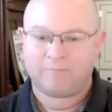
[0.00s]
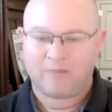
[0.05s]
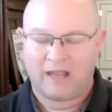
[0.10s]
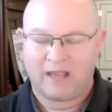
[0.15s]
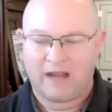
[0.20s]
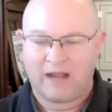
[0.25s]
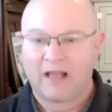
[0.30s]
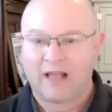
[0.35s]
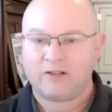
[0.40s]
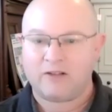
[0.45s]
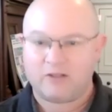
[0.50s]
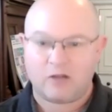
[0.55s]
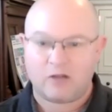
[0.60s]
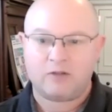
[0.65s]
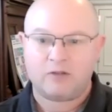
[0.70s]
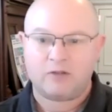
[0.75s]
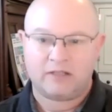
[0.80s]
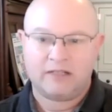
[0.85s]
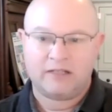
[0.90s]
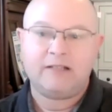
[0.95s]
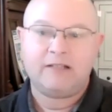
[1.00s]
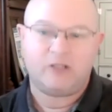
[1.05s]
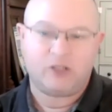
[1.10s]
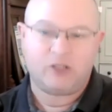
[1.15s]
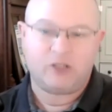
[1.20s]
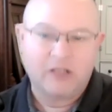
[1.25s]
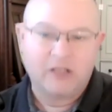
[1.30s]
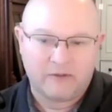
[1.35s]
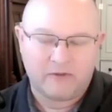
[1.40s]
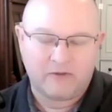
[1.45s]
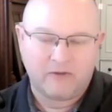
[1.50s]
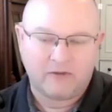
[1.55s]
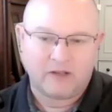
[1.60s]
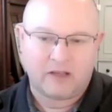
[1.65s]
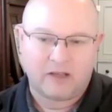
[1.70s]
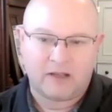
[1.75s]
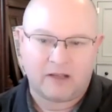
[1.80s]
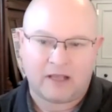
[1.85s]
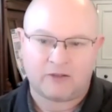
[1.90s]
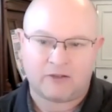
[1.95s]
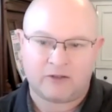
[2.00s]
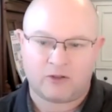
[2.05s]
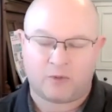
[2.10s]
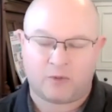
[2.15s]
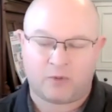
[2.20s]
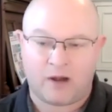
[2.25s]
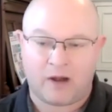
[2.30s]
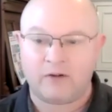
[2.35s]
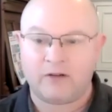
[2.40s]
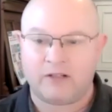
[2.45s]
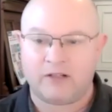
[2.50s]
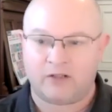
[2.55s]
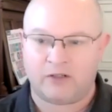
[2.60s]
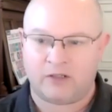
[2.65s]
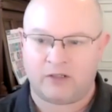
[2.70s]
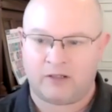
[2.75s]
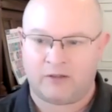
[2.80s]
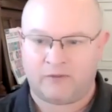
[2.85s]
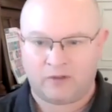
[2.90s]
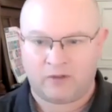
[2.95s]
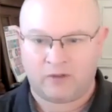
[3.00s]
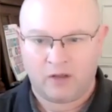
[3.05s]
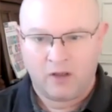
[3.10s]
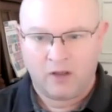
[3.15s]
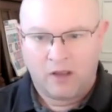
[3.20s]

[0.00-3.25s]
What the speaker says: And as those needs shift, as those priorities shift,